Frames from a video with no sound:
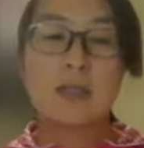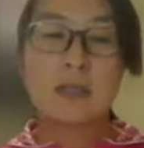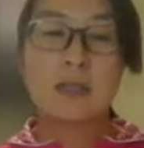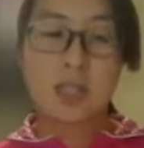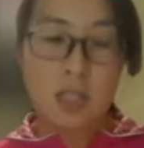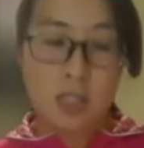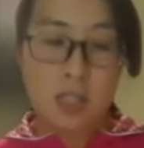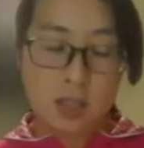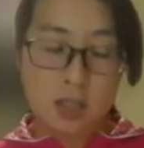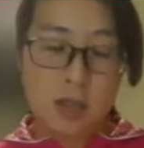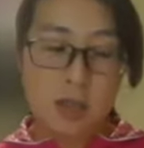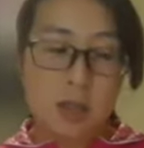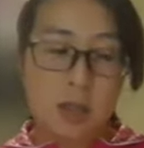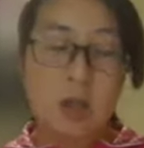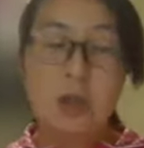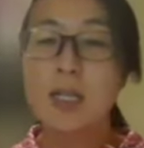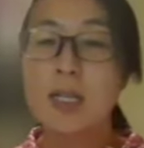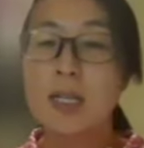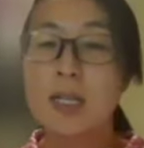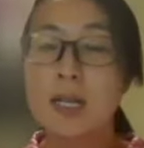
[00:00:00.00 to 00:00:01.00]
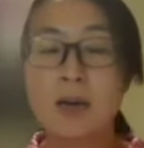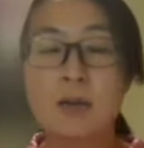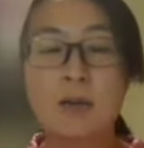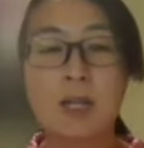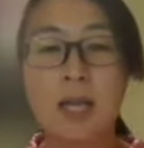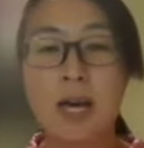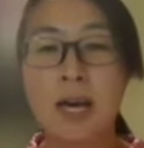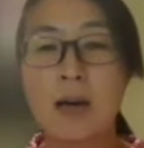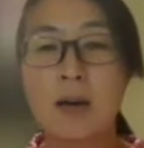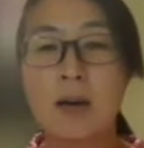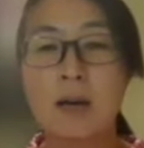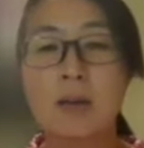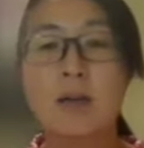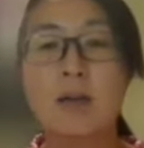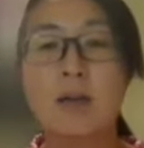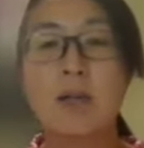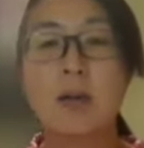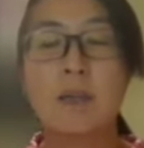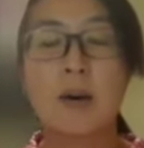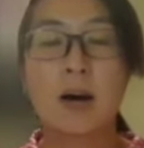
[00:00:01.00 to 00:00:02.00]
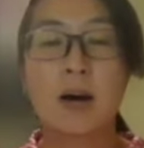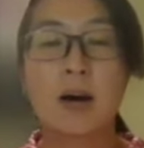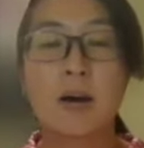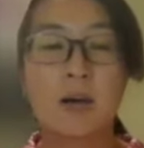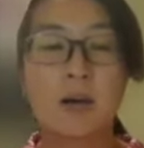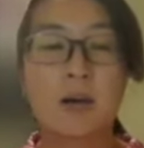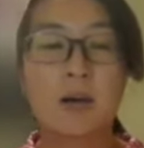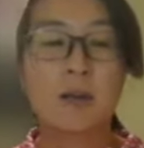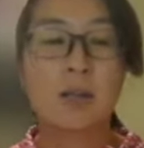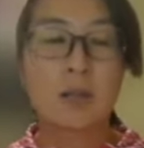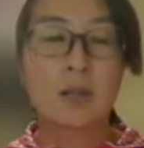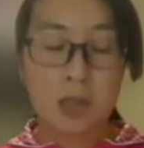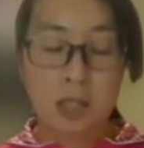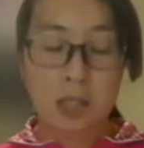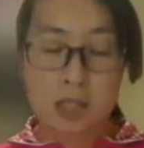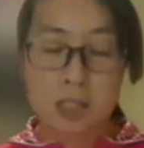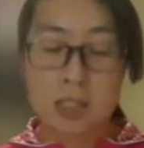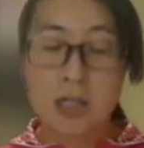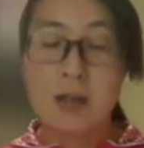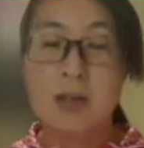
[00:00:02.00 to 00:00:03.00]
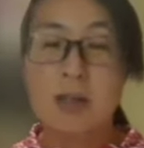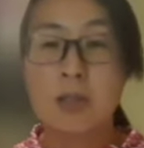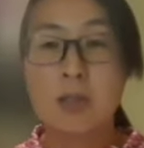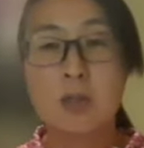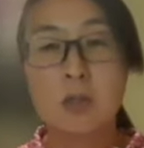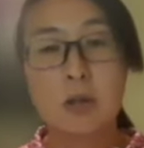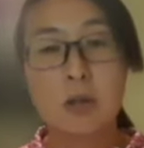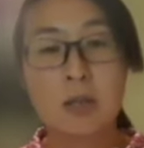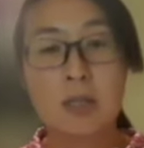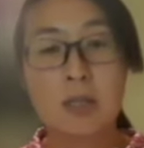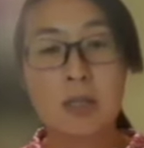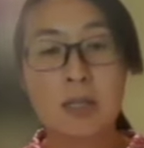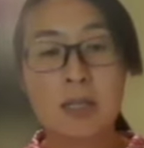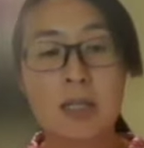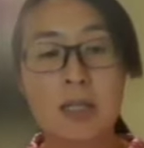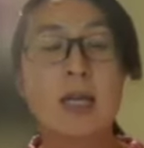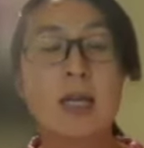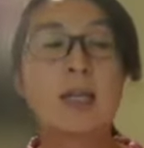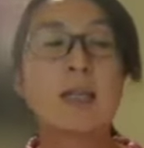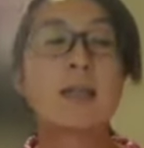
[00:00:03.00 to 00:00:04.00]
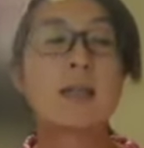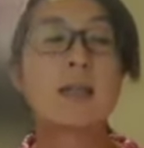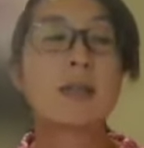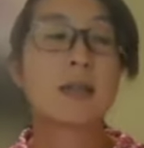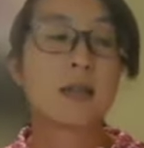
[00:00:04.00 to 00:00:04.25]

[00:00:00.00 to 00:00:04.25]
just talking out loud about, you know, and sharing the stories and